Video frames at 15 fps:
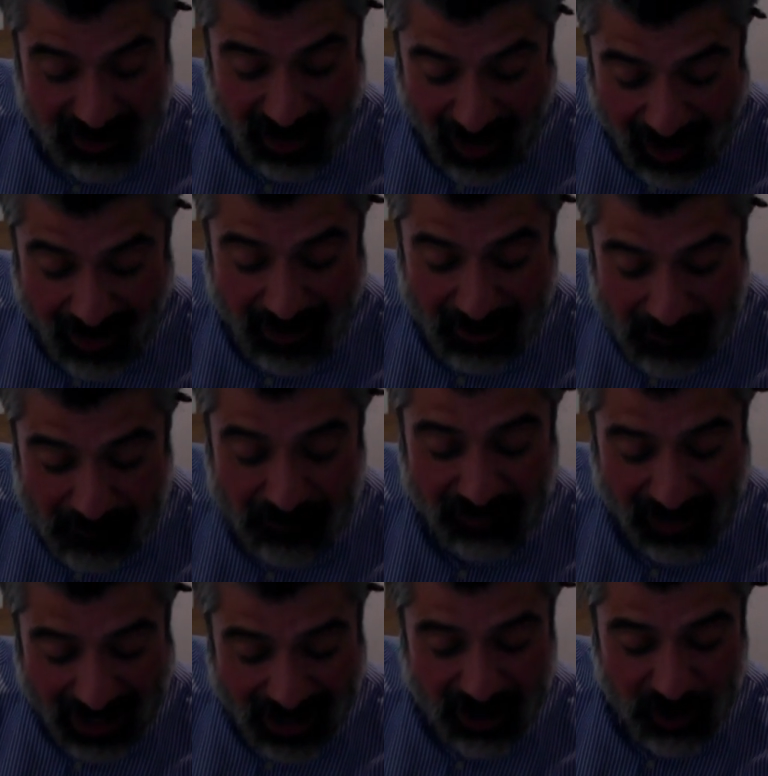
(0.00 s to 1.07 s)
yeah,
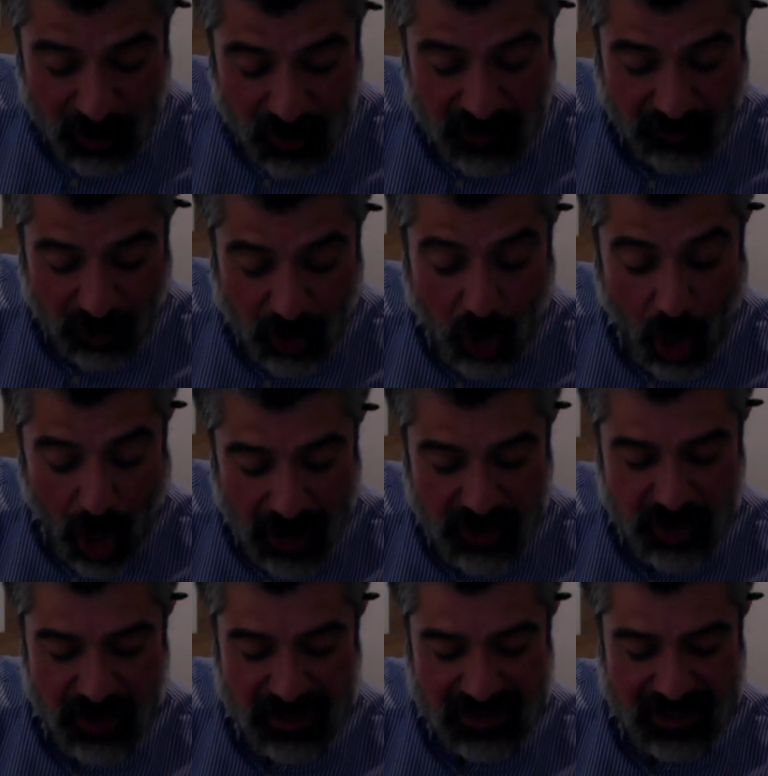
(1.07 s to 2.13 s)
and used for
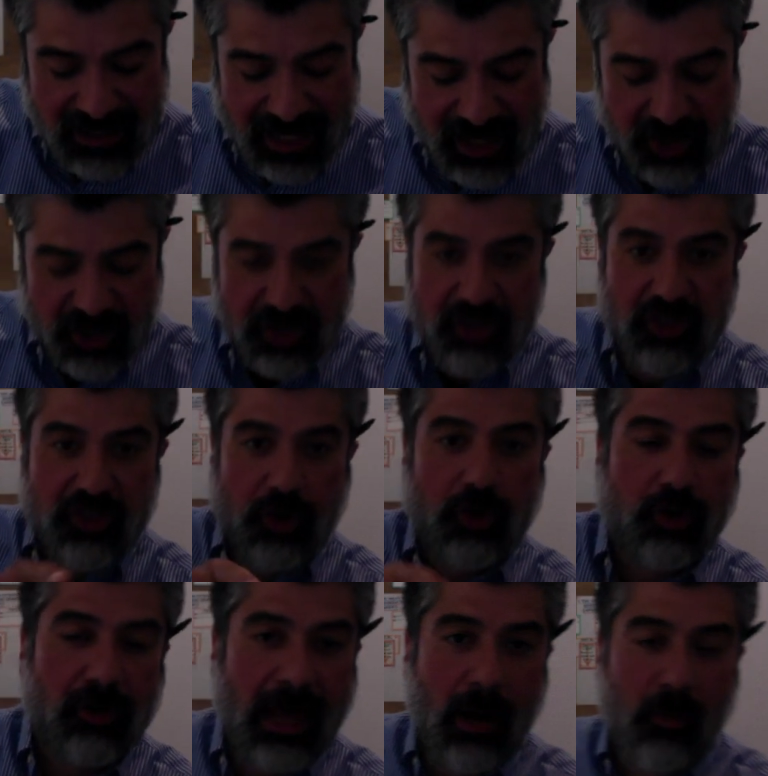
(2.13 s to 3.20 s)
conscious sedation.
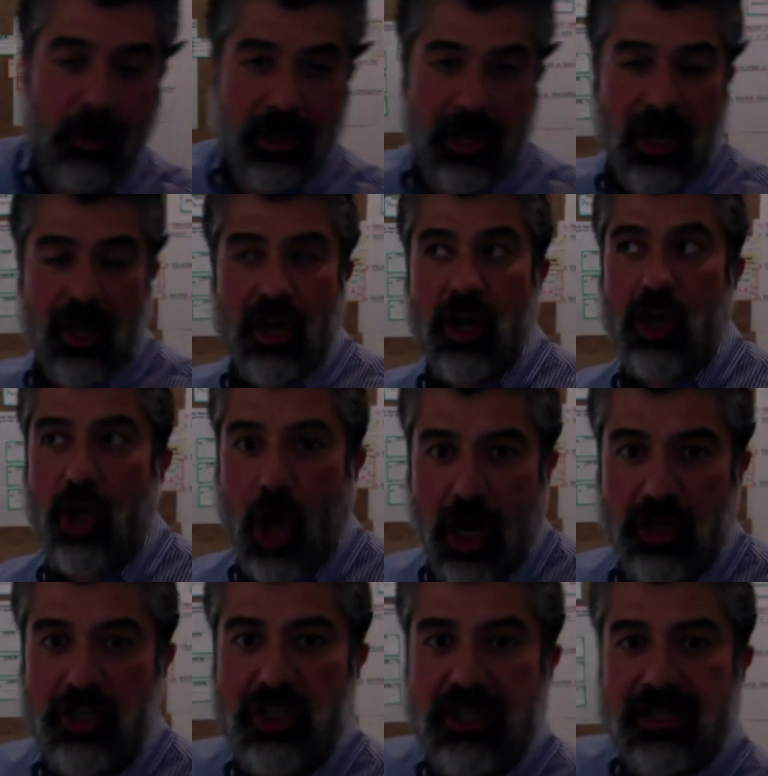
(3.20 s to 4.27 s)
Circle that word,
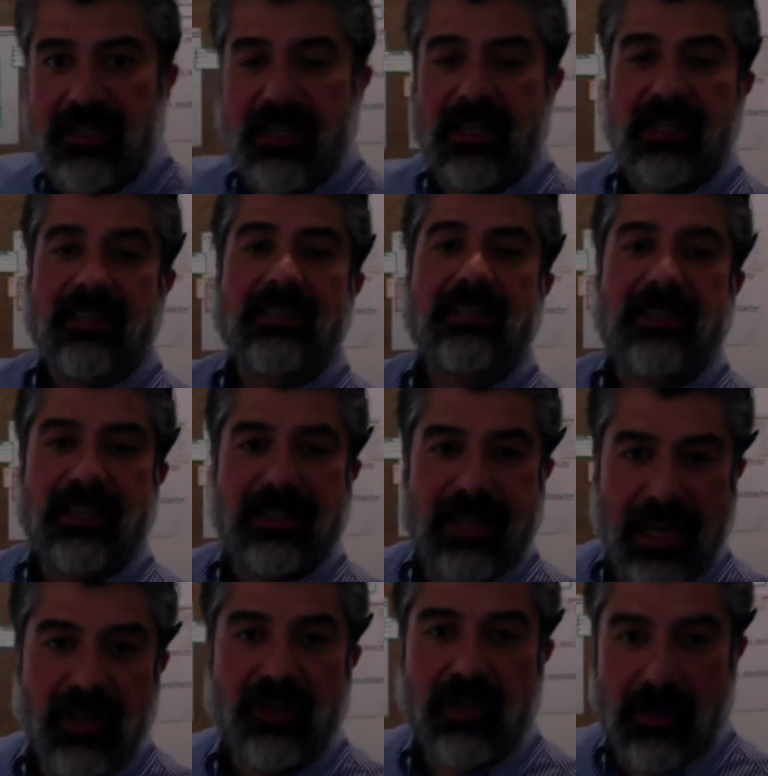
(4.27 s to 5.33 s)
conscious
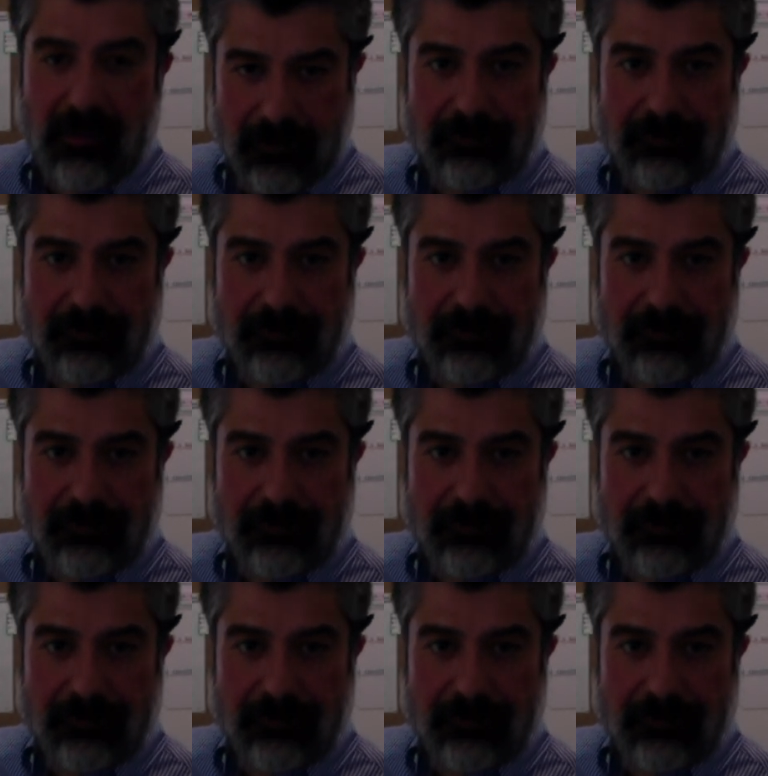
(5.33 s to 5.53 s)
sedation.